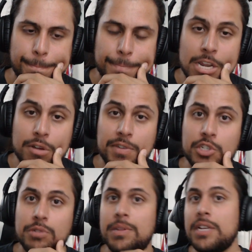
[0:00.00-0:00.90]
you know
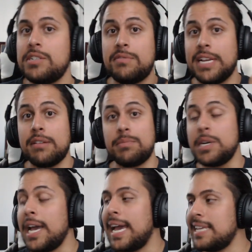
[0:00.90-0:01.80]
feature players of like a
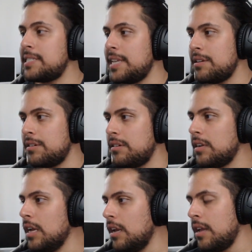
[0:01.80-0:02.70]
pretty high standard
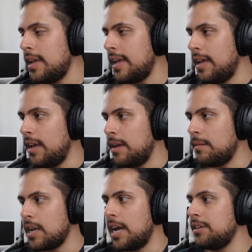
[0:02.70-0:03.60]
uh,
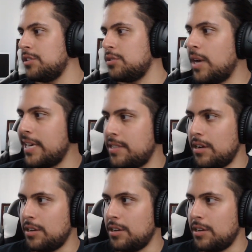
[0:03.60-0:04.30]
conduct wise it